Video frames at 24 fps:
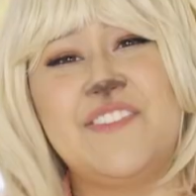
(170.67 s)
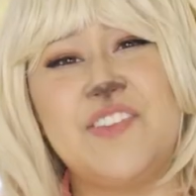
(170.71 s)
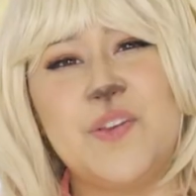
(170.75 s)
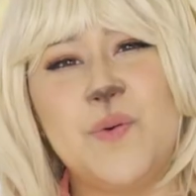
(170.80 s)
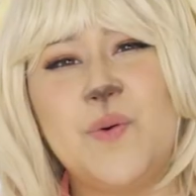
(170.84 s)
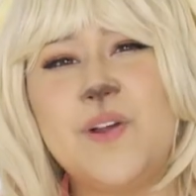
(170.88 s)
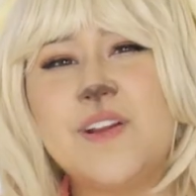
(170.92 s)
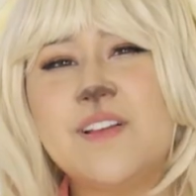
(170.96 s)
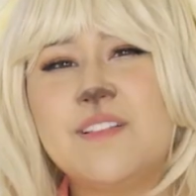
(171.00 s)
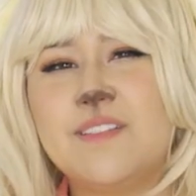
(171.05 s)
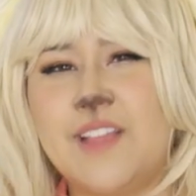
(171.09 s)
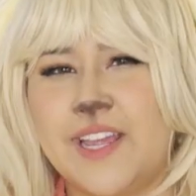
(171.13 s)
If you
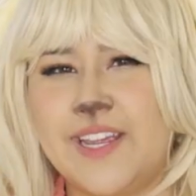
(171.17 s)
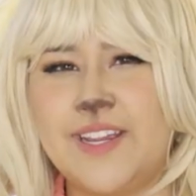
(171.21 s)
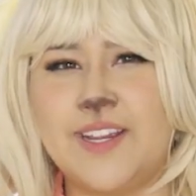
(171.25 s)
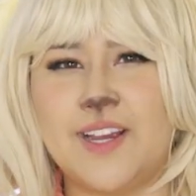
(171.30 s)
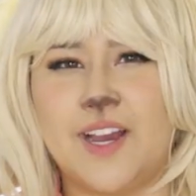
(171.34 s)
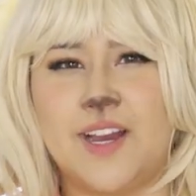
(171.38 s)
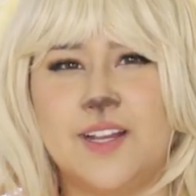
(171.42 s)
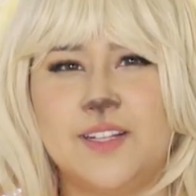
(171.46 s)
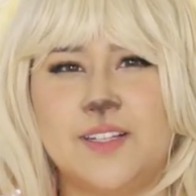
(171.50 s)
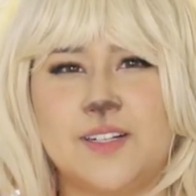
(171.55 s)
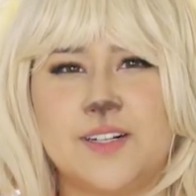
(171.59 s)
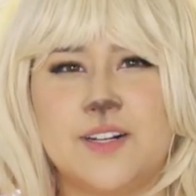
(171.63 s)
want a light
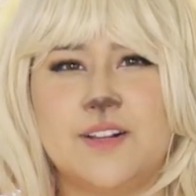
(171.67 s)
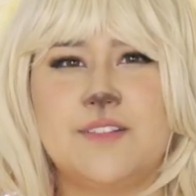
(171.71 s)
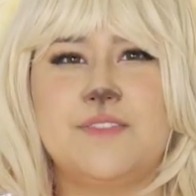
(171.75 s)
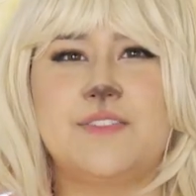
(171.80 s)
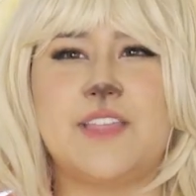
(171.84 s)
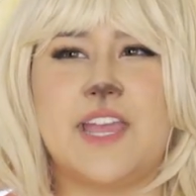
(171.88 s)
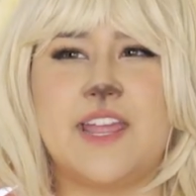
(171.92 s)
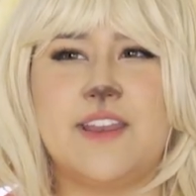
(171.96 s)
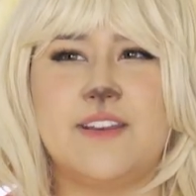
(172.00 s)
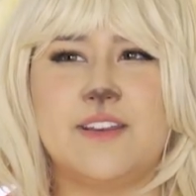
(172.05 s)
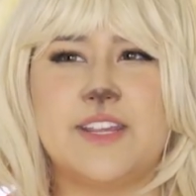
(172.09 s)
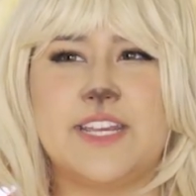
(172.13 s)
color,
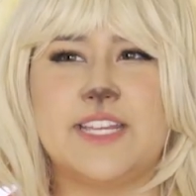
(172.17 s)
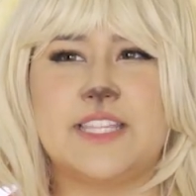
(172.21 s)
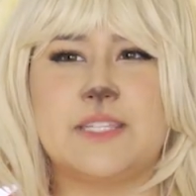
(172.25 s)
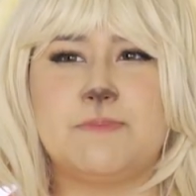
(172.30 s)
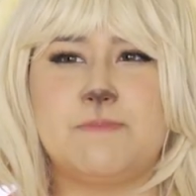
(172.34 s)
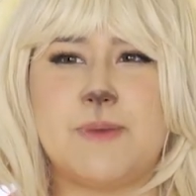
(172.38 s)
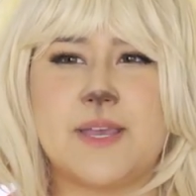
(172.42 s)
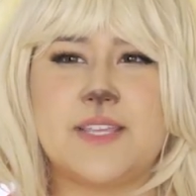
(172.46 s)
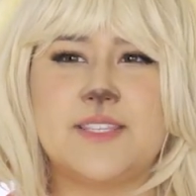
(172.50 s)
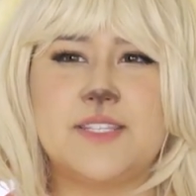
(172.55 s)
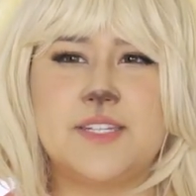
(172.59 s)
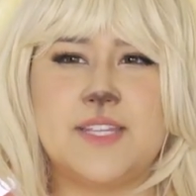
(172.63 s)
then it's
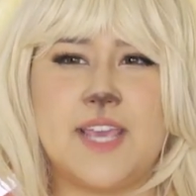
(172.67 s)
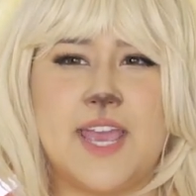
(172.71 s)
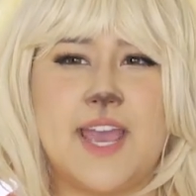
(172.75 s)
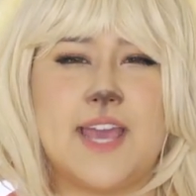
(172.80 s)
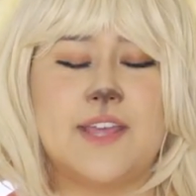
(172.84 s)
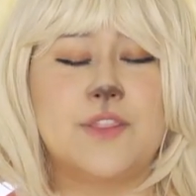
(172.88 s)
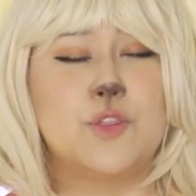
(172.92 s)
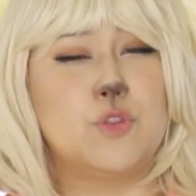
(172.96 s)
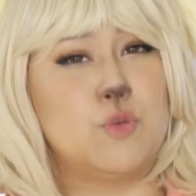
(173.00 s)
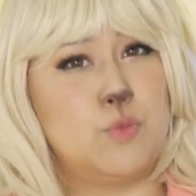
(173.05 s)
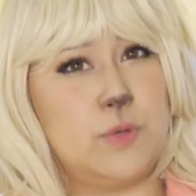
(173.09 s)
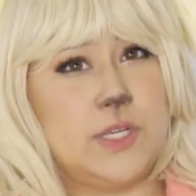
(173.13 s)
best to
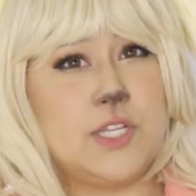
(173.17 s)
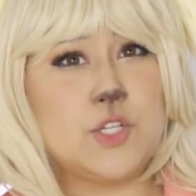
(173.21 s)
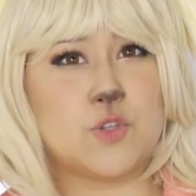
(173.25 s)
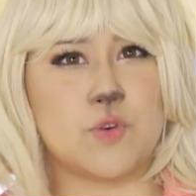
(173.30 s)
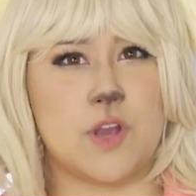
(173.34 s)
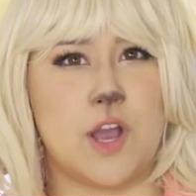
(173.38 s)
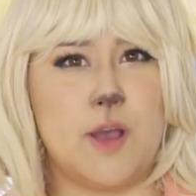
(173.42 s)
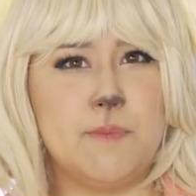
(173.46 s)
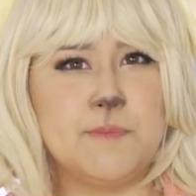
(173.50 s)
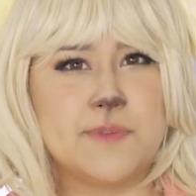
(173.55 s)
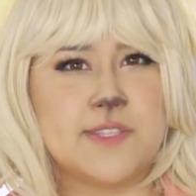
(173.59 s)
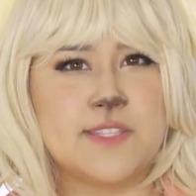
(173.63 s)
add 3
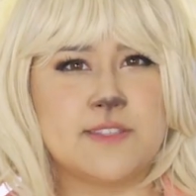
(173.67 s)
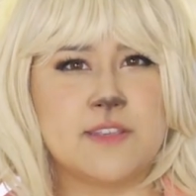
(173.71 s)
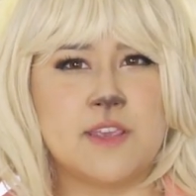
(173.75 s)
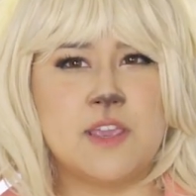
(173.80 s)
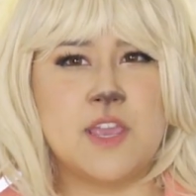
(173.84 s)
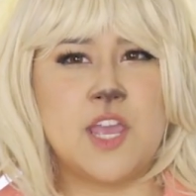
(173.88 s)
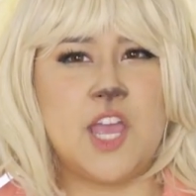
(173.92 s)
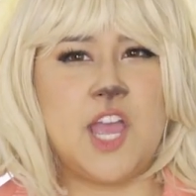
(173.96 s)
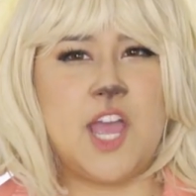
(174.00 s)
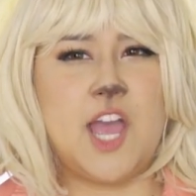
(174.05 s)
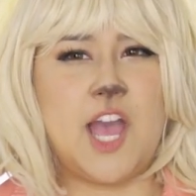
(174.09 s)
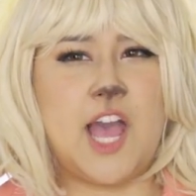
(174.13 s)
drops.
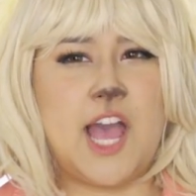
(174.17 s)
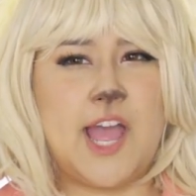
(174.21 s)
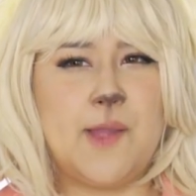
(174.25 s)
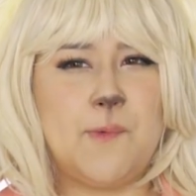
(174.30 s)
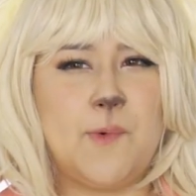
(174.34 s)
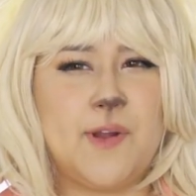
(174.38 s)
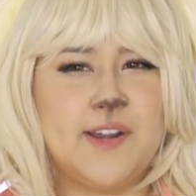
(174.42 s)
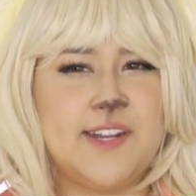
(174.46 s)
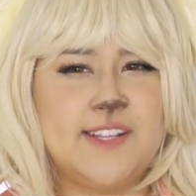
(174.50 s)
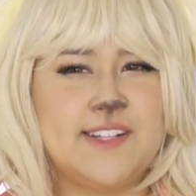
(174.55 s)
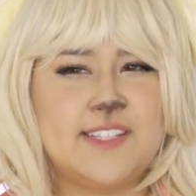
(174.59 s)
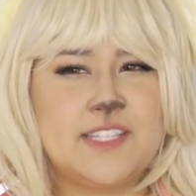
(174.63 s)
I
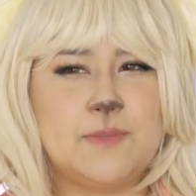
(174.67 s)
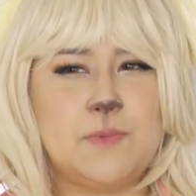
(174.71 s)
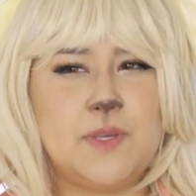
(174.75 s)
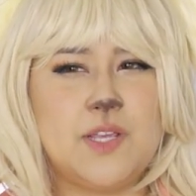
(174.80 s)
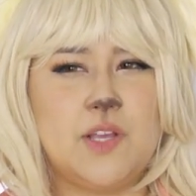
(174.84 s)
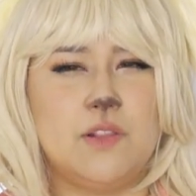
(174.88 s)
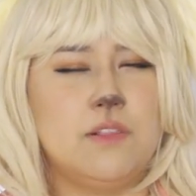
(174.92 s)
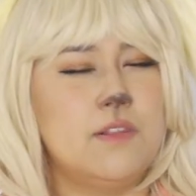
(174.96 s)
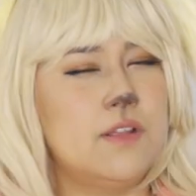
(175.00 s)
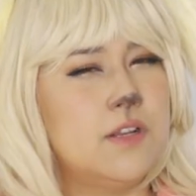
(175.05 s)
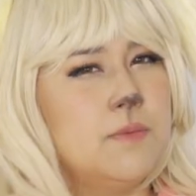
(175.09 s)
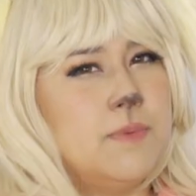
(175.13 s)
want it to be
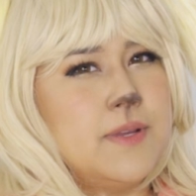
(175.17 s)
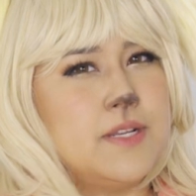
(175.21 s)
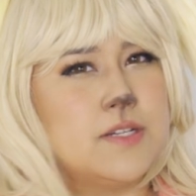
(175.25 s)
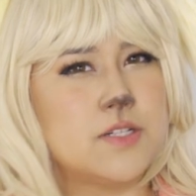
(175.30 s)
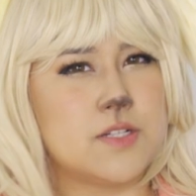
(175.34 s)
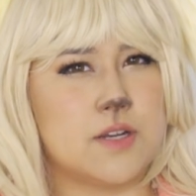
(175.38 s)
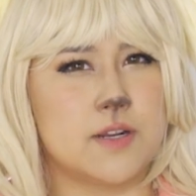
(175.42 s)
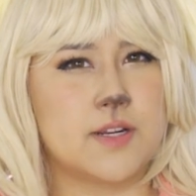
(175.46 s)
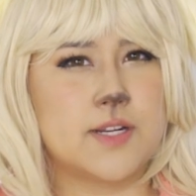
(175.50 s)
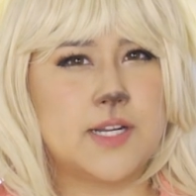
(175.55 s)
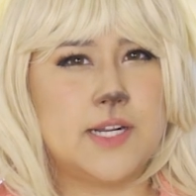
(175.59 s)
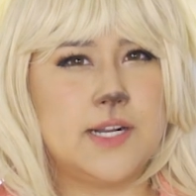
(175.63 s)
a little bit
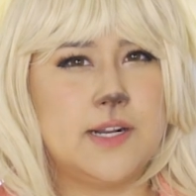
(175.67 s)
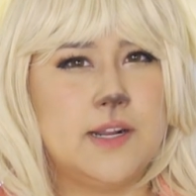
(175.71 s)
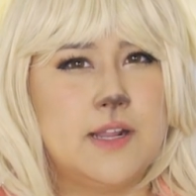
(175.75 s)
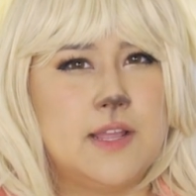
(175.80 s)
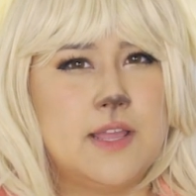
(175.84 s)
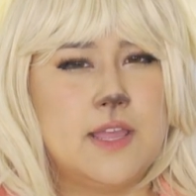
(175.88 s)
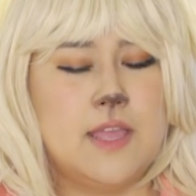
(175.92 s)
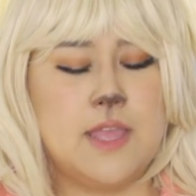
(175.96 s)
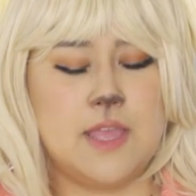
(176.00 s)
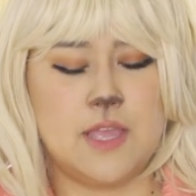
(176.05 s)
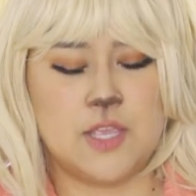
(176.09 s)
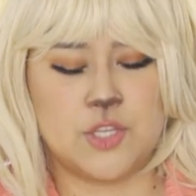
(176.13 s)
darker,
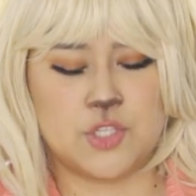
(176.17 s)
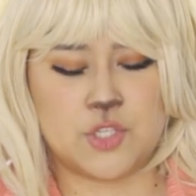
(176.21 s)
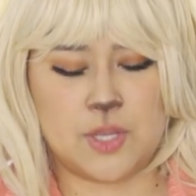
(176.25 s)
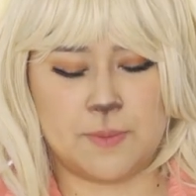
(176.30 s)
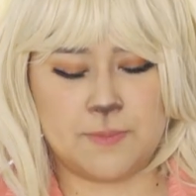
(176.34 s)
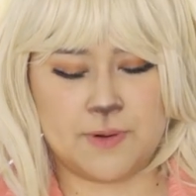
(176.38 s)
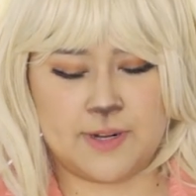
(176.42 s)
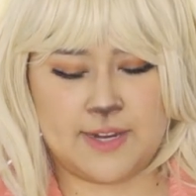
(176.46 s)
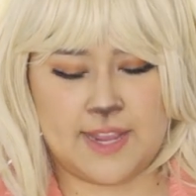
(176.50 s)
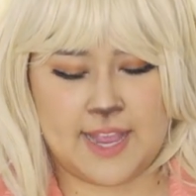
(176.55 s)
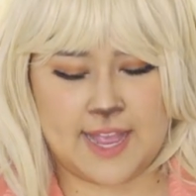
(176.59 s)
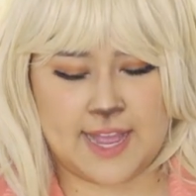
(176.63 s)
so I'm
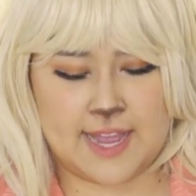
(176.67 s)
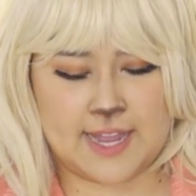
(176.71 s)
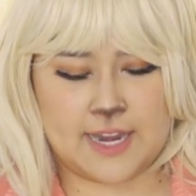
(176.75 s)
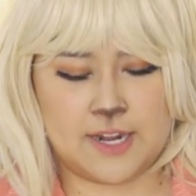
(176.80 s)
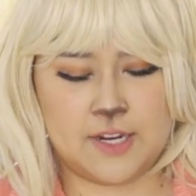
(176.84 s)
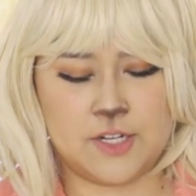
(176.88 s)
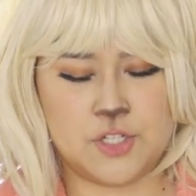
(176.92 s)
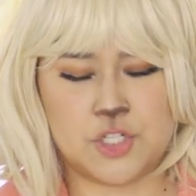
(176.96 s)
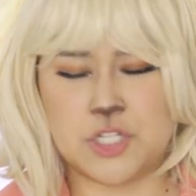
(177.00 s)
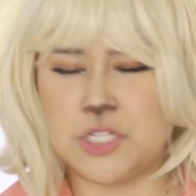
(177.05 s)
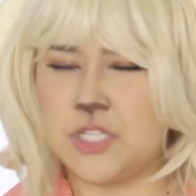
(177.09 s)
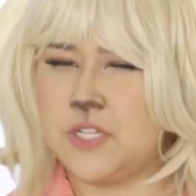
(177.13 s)
going to
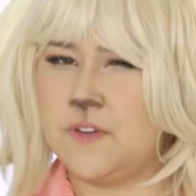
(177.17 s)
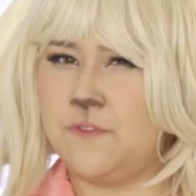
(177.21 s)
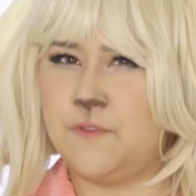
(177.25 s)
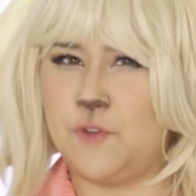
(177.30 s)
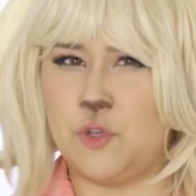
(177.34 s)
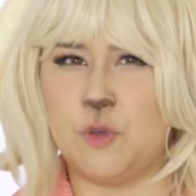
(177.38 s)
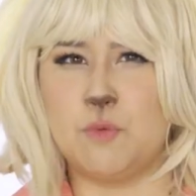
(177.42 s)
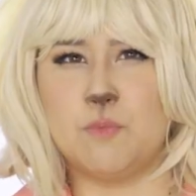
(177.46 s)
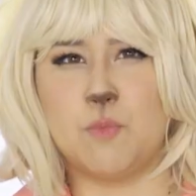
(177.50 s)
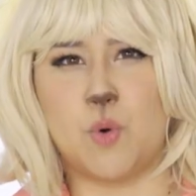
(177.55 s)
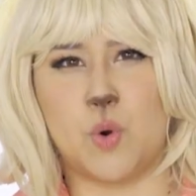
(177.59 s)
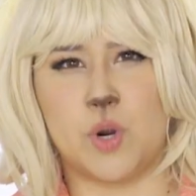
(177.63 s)
add just a
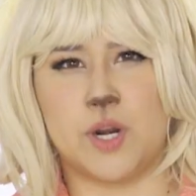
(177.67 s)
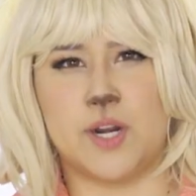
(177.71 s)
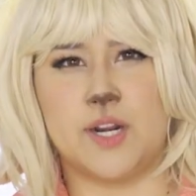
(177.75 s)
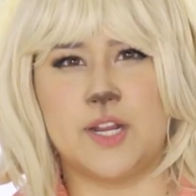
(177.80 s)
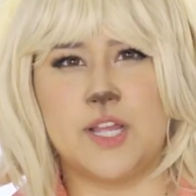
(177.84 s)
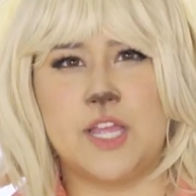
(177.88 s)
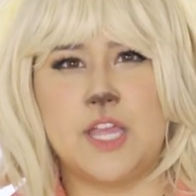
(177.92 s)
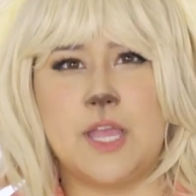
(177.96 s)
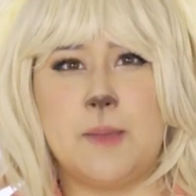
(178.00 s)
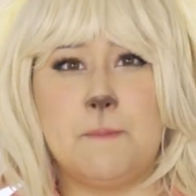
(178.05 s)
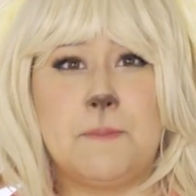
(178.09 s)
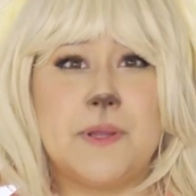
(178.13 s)
few
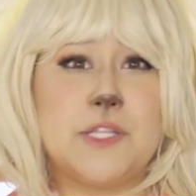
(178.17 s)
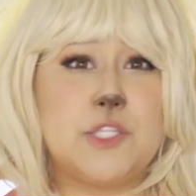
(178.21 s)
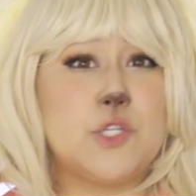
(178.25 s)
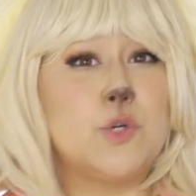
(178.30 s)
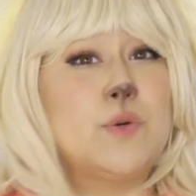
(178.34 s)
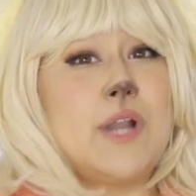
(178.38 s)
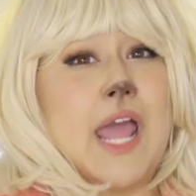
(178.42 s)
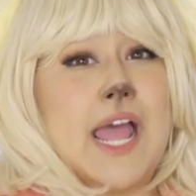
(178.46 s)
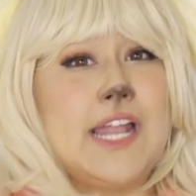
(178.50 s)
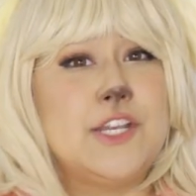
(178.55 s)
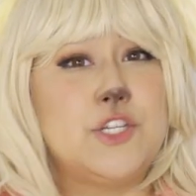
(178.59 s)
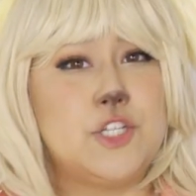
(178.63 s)
more, but
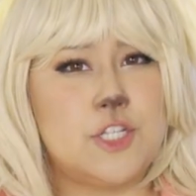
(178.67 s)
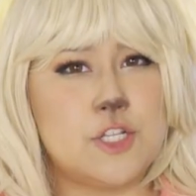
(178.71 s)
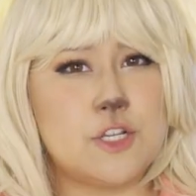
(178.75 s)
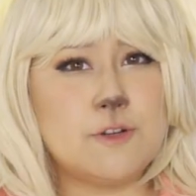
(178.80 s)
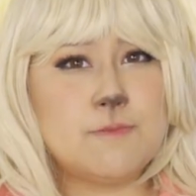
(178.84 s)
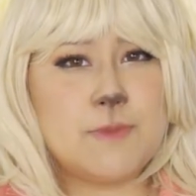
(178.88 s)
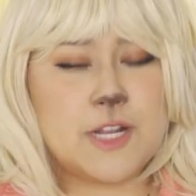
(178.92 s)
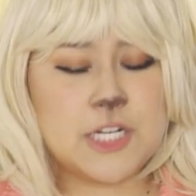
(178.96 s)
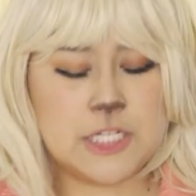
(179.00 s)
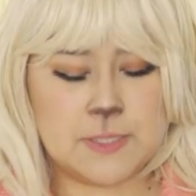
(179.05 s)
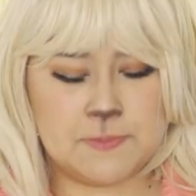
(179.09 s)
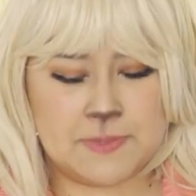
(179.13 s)
don't add too
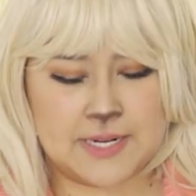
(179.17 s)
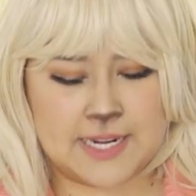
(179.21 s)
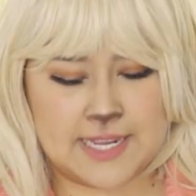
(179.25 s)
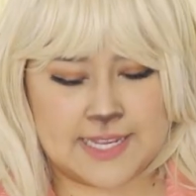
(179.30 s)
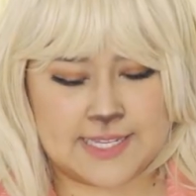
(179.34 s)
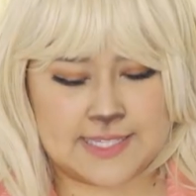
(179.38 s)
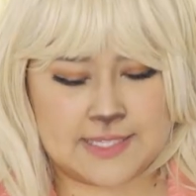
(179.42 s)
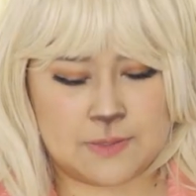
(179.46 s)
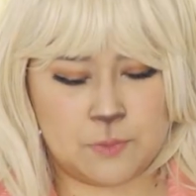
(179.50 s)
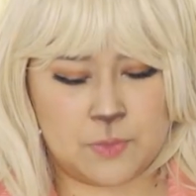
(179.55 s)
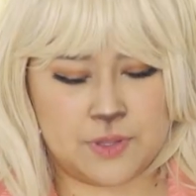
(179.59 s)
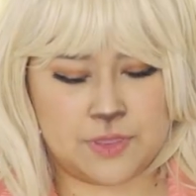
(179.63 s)
much
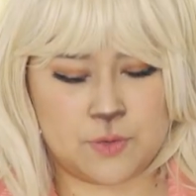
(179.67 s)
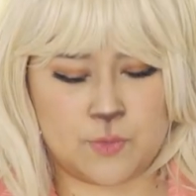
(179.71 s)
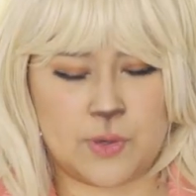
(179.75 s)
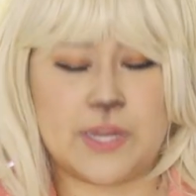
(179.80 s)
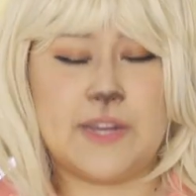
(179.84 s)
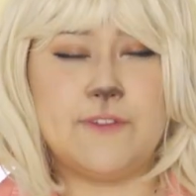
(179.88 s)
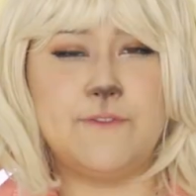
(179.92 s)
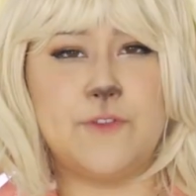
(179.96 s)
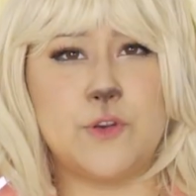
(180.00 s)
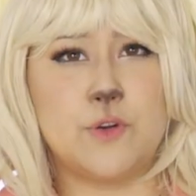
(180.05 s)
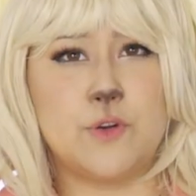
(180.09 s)
because with green